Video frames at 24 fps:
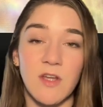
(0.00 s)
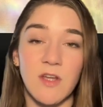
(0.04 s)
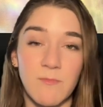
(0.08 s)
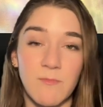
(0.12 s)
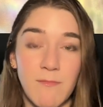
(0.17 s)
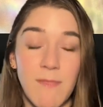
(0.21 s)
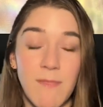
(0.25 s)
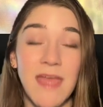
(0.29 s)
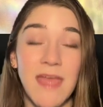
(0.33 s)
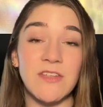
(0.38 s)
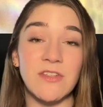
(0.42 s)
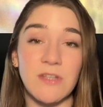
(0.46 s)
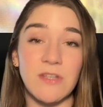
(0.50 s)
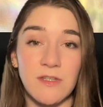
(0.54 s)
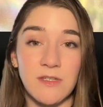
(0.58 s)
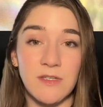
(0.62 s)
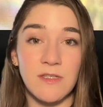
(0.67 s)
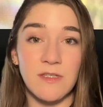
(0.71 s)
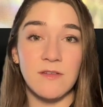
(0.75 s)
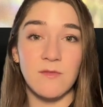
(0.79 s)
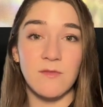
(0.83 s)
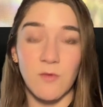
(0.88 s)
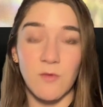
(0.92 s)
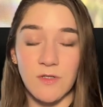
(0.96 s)

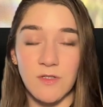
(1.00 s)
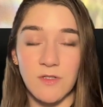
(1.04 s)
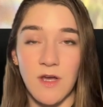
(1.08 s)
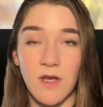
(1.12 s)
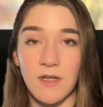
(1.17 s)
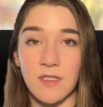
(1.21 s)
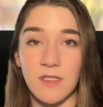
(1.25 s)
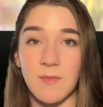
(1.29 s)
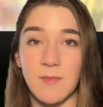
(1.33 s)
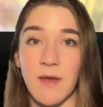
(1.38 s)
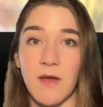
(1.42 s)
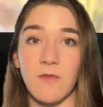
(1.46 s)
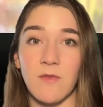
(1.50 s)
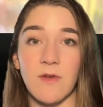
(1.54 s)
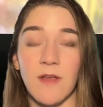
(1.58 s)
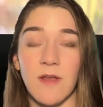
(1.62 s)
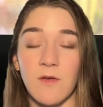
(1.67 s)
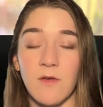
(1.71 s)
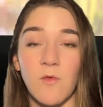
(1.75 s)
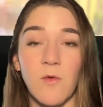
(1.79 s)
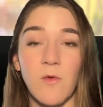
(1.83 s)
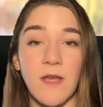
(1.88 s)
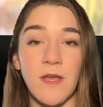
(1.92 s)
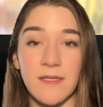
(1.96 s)
mentioned or talked about
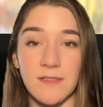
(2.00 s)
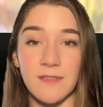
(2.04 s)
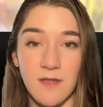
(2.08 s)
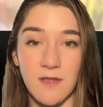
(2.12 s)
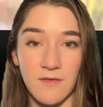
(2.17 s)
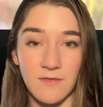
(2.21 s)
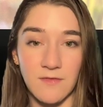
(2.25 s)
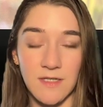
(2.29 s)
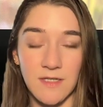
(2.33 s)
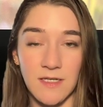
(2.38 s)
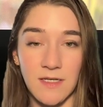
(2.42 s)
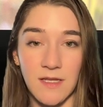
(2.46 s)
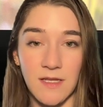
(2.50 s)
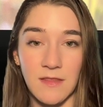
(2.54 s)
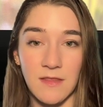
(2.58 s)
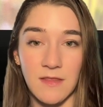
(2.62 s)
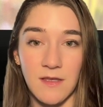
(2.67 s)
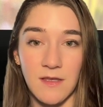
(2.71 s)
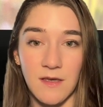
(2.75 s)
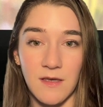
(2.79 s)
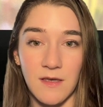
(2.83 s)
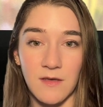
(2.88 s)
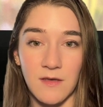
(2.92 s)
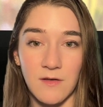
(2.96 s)
quite as often in
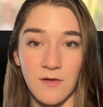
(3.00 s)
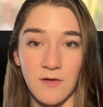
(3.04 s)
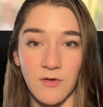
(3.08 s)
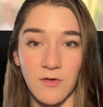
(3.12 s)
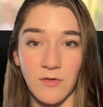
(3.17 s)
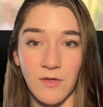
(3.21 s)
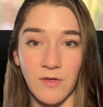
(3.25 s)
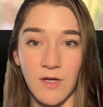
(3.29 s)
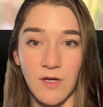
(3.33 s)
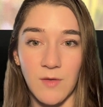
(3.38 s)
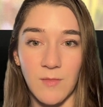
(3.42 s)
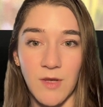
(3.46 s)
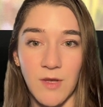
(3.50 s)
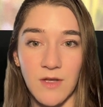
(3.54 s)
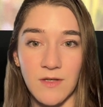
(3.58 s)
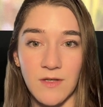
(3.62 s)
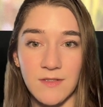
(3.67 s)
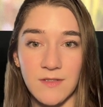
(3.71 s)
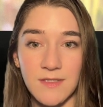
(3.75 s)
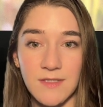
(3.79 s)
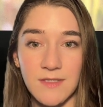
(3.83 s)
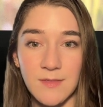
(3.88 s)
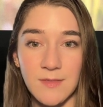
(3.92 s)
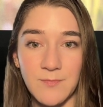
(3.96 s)
the earlier
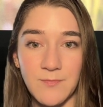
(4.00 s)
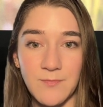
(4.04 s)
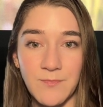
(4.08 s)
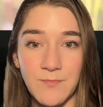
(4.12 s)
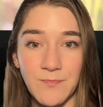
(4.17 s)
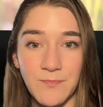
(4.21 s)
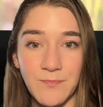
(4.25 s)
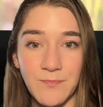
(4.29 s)
books.